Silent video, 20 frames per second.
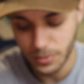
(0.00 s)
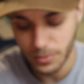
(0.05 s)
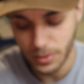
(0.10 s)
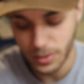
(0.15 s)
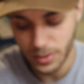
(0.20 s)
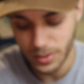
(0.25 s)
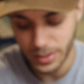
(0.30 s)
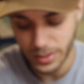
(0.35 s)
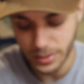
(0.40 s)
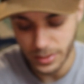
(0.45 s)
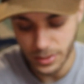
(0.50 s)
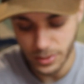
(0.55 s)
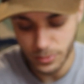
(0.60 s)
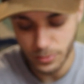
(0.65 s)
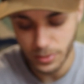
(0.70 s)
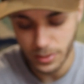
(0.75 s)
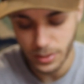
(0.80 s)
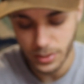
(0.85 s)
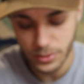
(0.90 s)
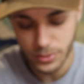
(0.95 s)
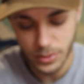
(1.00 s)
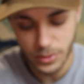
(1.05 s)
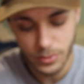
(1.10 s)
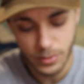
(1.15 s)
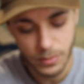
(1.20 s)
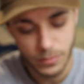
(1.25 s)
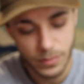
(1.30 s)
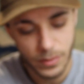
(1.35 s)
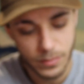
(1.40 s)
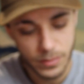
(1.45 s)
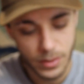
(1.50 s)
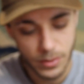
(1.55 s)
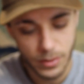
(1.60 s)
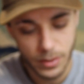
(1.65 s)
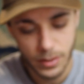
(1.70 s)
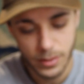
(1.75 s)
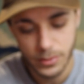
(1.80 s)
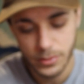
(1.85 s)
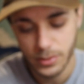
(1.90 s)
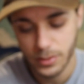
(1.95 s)
around like the $300, $350
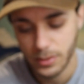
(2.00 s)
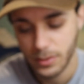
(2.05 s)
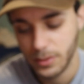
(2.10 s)
range.